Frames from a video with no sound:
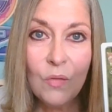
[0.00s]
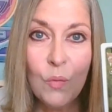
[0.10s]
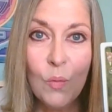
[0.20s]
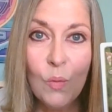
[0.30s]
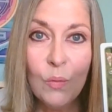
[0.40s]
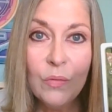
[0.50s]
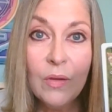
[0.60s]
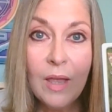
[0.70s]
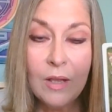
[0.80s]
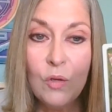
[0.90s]
yours
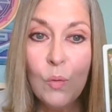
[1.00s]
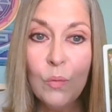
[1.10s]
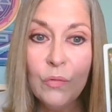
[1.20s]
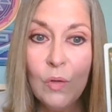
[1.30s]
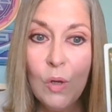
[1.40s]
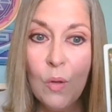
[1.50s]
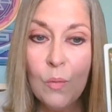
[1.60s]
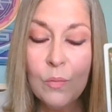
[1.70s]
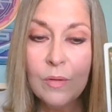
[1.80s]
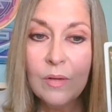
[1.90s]
and yours
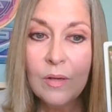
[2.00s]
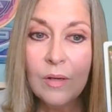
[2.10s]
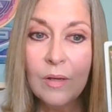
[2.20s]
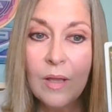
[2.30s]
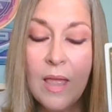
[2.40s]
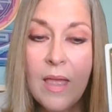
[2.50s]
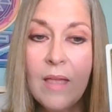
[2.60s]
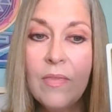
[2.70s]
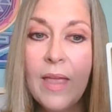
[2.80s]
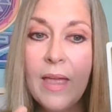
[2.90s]
alone.
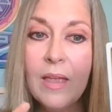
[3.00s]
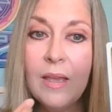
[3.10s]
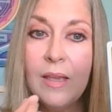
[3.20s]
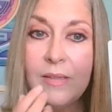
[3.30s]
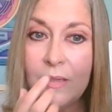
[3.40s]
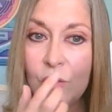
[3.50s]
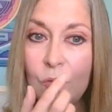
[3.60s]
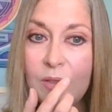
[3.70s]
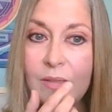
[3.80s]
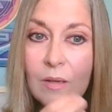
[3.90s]
Now, it's
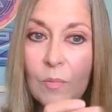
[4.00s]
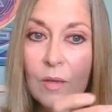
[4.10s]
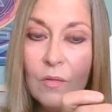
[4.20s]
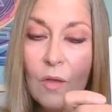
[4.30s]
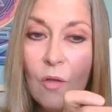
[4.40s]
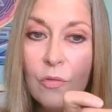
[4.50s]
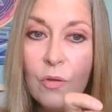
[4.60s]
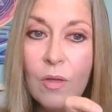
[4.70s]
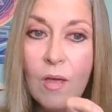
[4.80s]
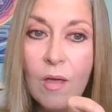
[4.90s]
interesting because on the
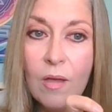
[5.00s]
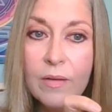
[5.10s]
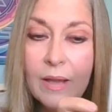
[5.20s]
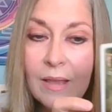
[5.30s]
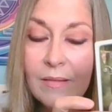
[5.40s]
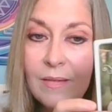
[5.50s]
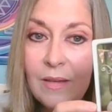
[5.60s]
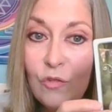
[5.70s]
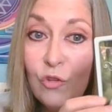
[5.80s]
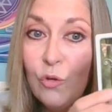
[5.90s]
card I can see
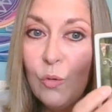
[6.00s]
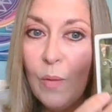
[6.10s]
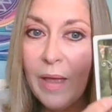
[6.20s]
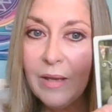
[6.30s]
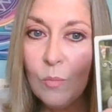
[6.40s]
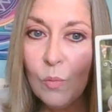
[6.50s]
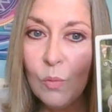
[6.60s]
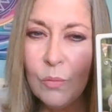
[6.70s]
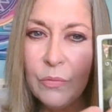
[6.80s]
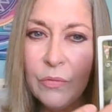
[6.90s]
two
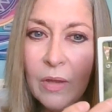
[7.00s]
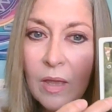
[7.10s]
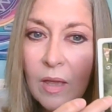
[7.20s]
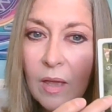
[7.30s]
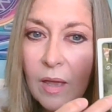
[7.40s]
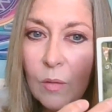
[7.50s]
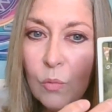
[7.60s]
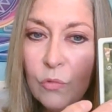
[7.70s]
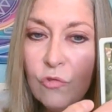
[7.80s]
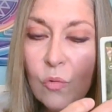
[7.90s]
animals I
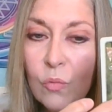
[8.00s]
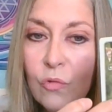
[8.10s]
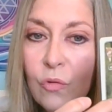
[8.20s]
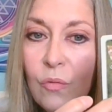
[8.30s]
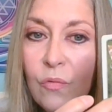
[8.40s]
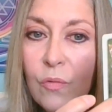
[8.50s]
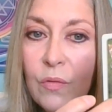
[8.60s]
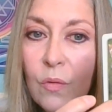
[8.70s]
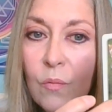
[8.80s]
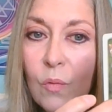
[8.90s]
was drawn to.
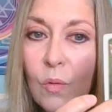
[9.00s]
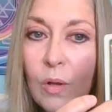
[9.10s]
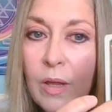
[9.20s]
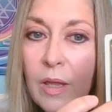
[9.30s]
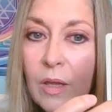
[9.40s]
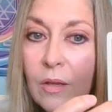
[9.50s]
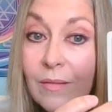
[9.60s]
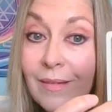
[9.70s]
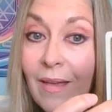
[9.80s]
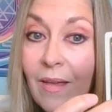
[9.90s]
First of all, a
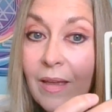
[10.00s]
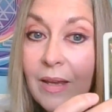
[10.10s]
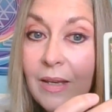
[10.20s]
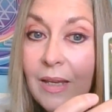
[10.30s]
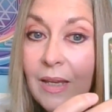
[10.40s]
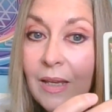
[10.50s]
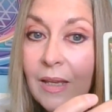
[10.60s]
tiny